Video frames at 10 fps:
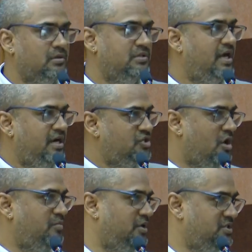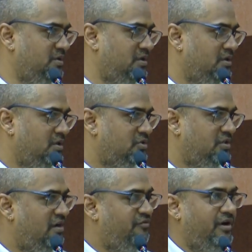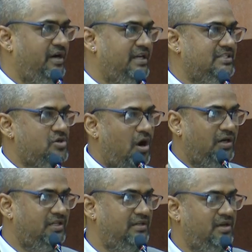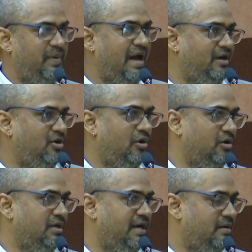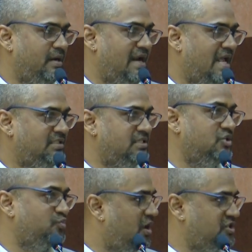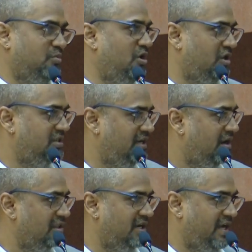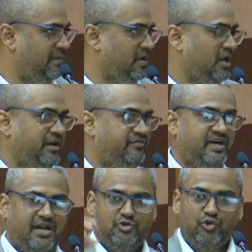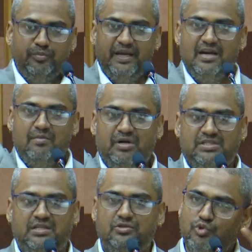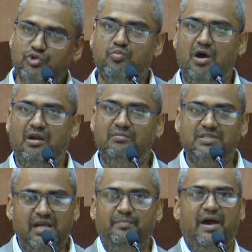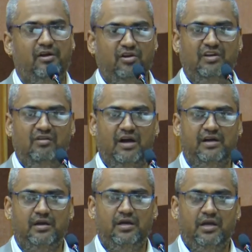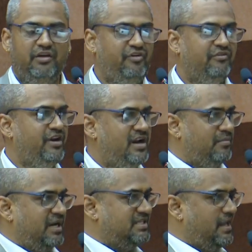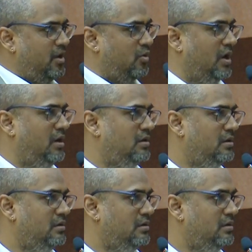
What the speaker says: then it is not possible. So therefore, it is not that the Pareto analysis is possible on that all the time. If there are two big numbers and two small numbers, then Pareto will work. If every number is equal,